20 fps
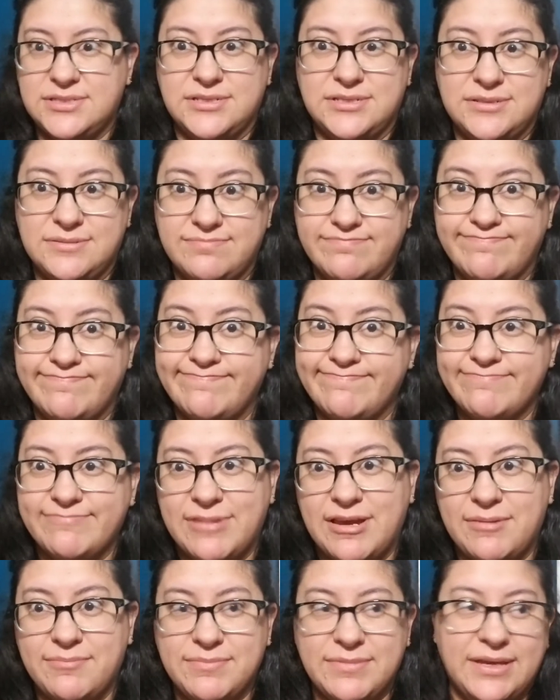and
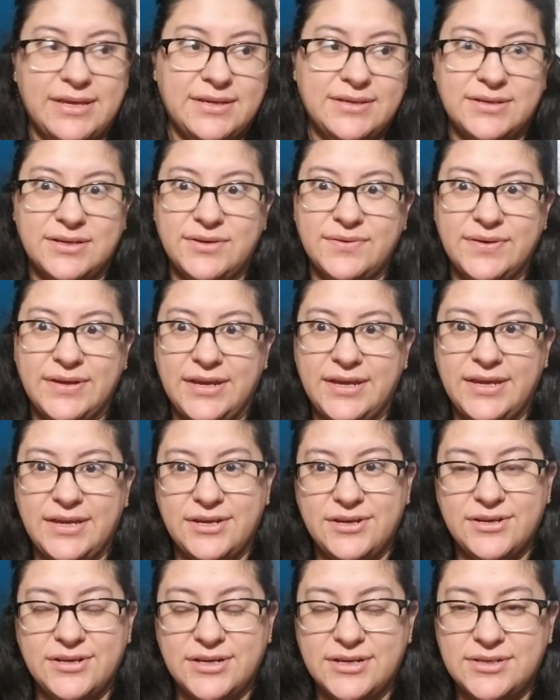I'm like, okay,
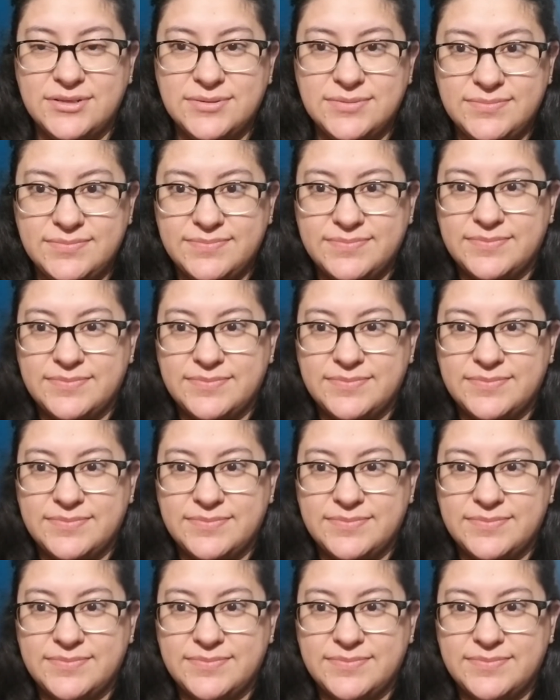here you go.